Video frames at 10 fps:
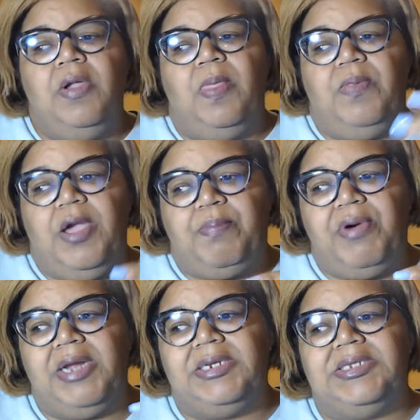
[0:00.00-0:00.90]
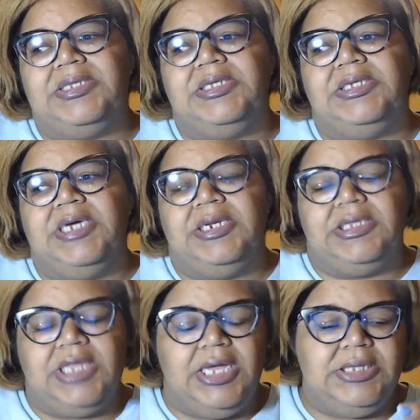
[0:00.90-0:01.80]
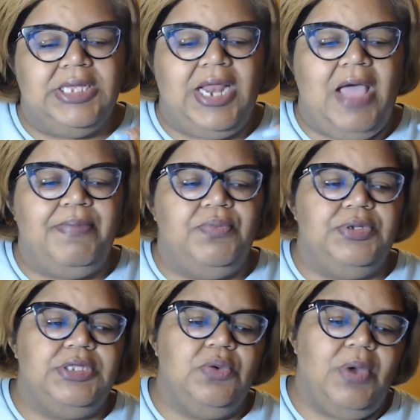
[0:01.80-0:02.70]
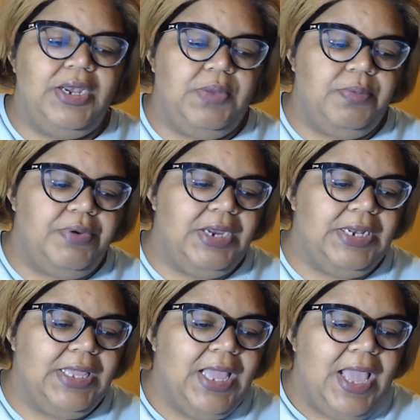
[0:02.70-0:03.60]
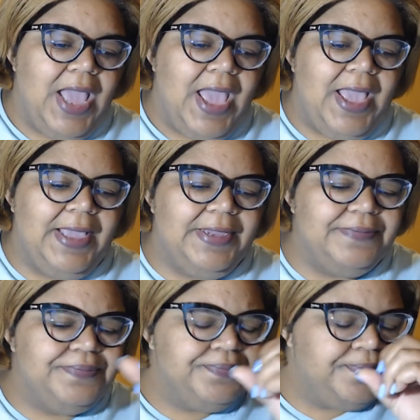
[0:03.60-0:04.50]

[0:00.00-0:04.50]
their pregnancy and the things that happened with them while they were pregnant. And